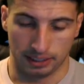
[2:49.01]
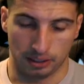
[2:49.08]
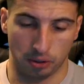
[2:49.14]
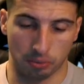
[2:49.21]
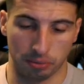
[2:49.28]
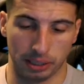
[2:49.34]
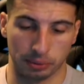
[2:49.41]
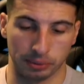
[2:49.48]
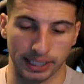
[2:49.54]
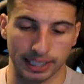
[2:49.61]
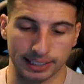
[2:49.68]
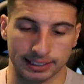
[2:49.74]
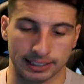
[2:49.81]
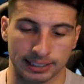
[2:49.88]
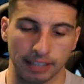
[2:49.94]
Oh man, we
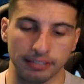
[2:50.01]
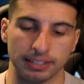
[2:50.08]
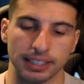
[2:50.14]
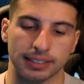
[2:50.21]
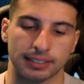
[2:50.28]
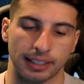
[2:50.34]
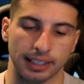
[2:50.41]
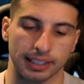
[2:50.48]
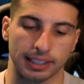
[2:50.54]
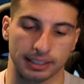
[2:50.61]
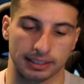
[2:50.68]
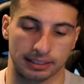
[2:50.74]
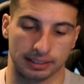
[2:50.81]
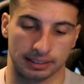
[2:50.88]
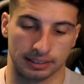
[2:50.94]
got 70
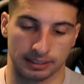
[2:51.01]
tickets.